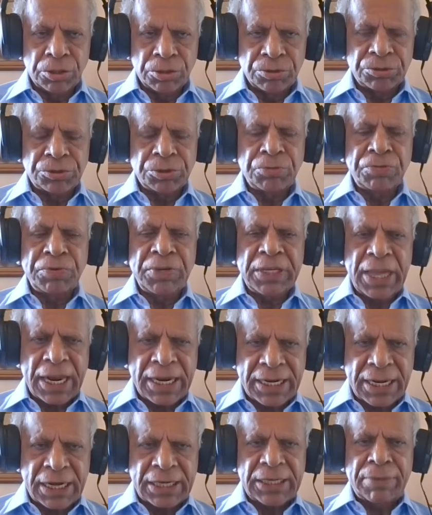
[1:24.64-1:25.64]
so we
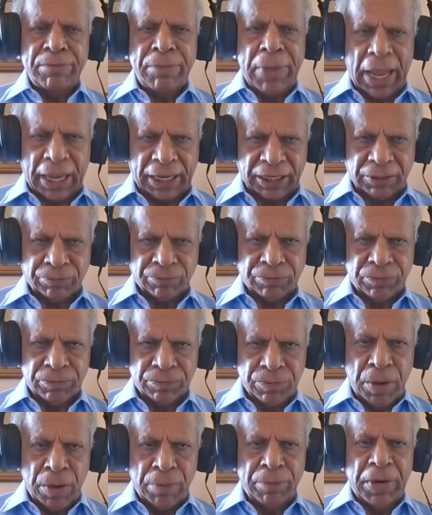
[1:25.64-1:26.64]
can get them back.
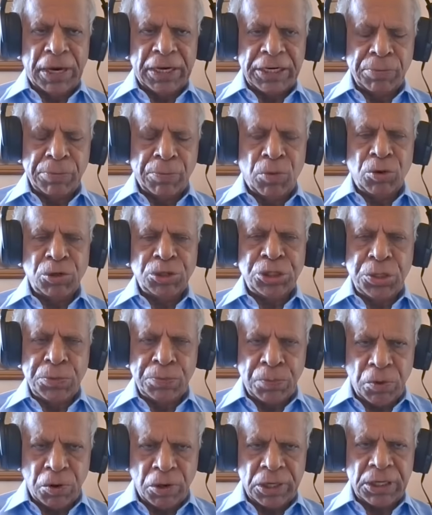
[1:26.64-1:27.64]
But most
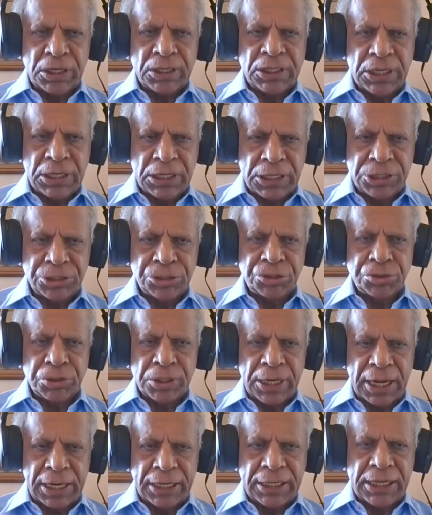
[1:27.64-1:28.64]
important thing is
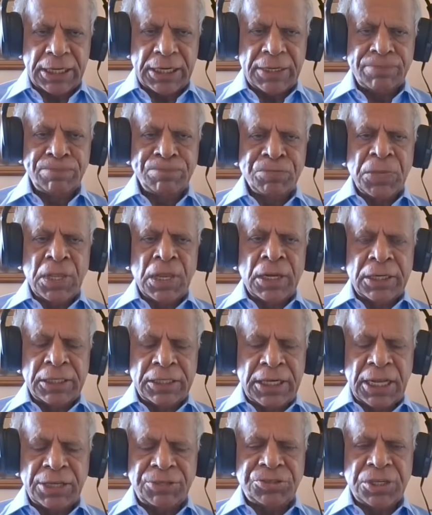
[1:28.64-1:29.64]
to get the
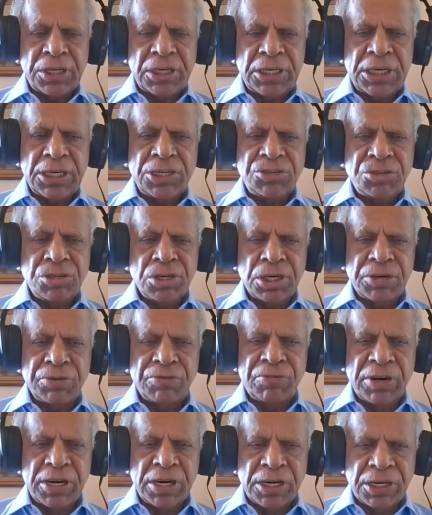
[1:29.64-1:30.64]
death sentence
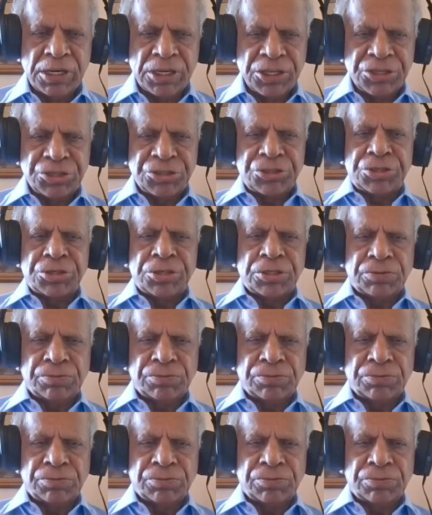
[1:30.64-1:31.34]
reversed.